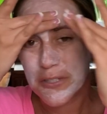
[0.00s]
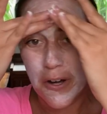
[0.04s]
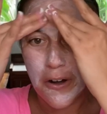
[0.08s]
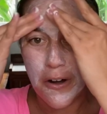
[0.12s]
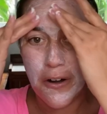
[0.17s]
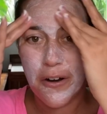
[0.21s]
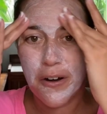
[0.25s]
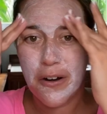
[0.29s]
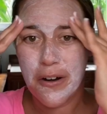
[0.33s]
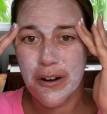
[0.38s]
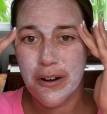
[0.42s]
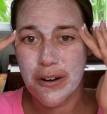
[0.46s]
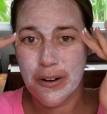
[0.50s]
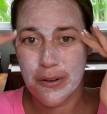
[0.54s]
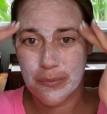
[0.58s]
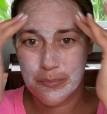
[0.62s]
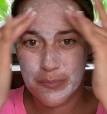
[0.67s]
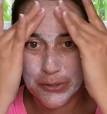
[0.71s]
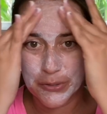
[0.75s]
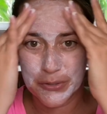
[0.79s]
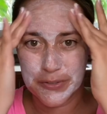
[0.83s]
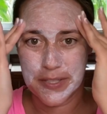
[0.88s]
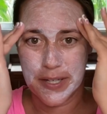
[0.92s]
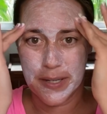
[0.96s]
all
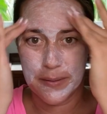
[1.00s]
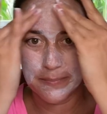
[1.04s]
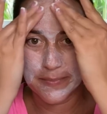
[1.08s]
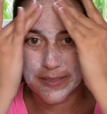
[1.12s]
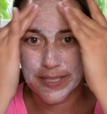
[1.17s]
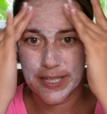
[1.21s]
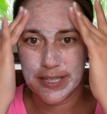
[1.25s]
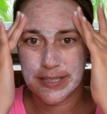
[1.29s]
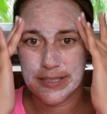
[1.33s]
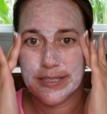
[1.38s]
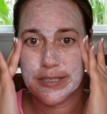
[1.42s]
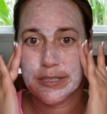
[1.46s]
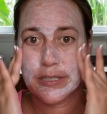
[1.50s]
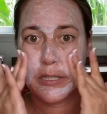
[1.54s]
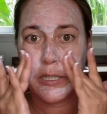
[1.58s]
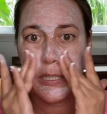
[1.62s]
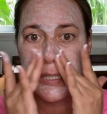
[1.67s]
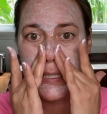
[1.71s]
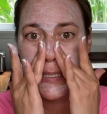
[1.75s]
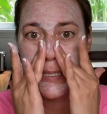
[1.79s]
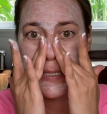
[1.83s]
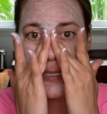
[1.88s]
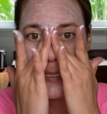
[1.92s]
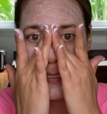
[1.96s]
built up dead
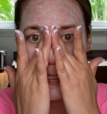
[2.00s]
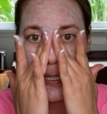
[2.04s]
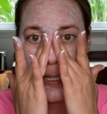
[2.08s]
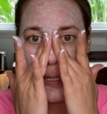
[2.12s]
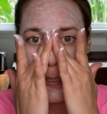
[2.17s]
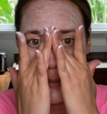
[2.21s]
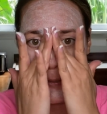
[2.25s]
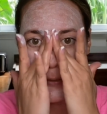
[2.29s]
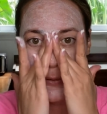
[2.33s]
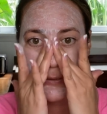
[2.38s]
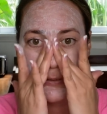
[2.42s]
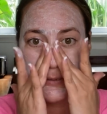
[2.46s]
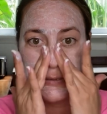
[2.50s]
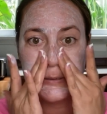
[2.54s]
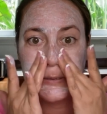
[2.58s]
skin cells,